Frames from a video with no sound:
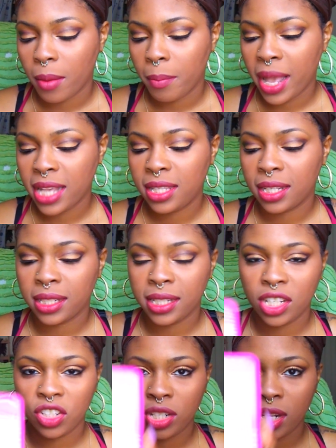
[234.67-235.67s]
basically
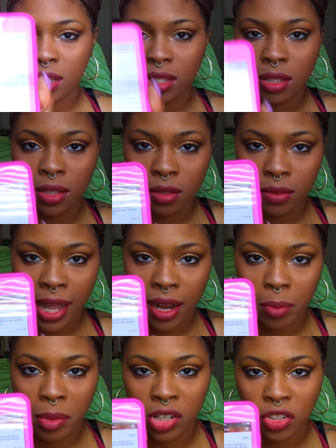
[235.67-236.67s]
it's just like a
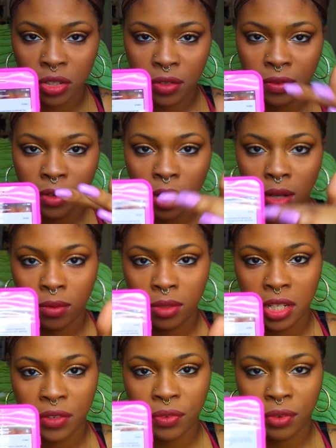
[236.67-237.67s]
bunch of
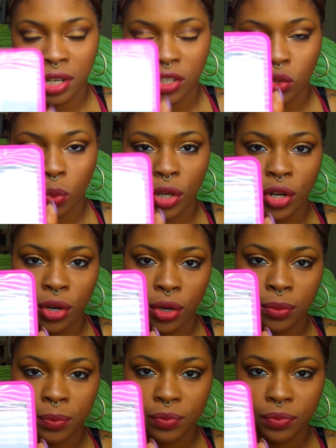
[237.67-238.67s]
different Twitter